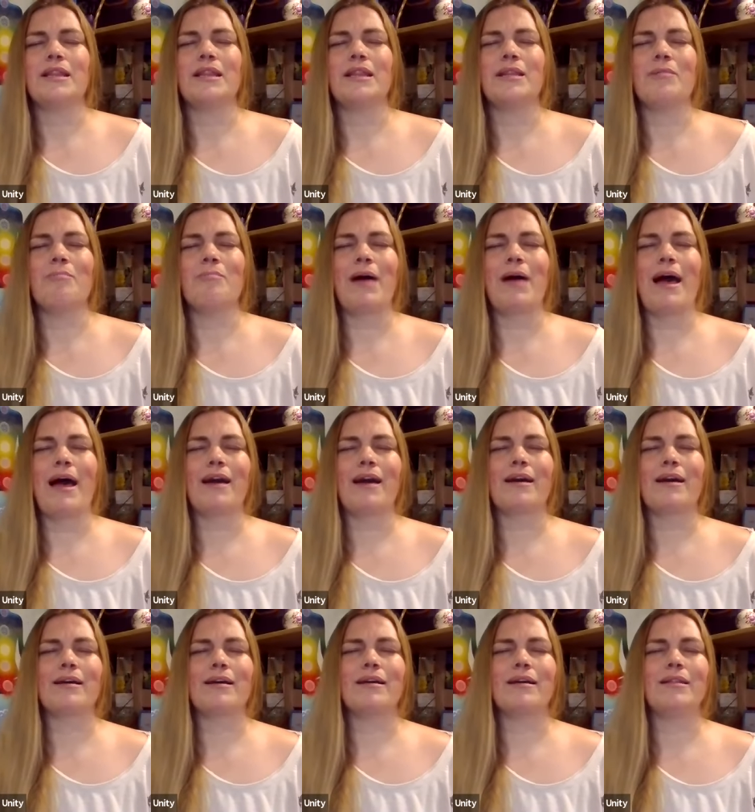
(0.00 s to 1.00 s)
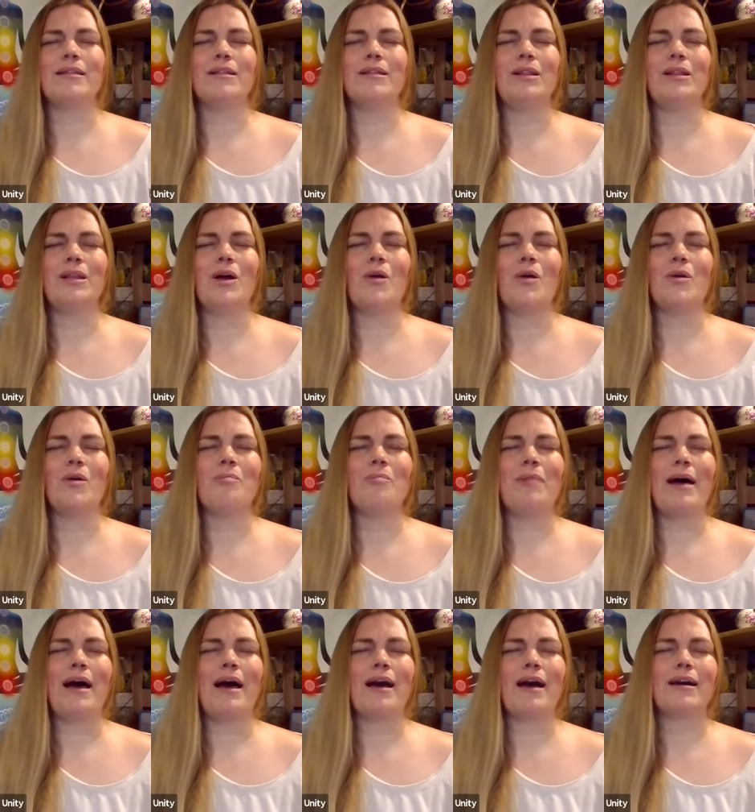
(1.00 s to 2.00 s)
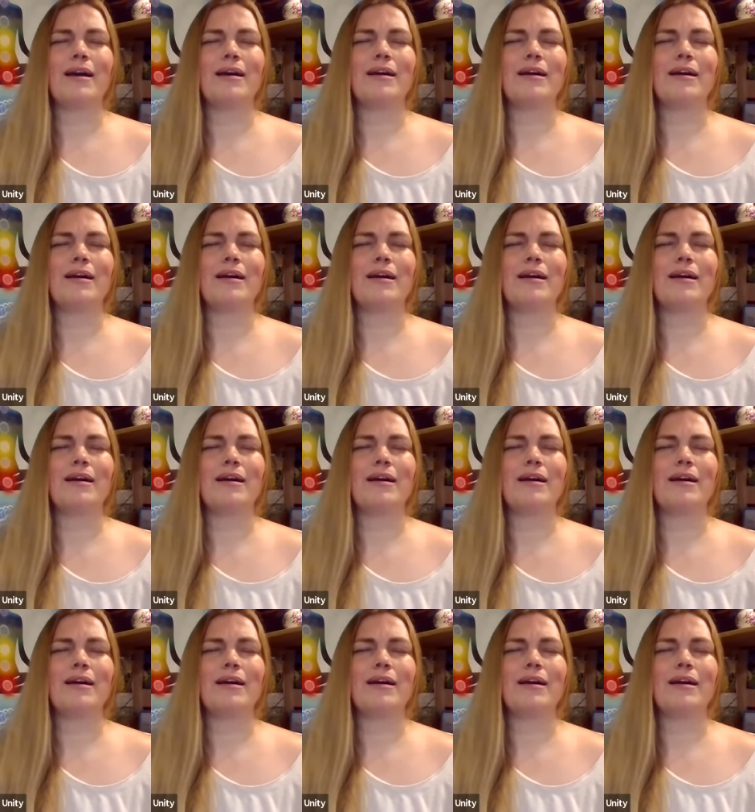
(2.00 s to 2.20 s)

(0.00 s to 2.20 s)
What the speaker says: the back, the lower back,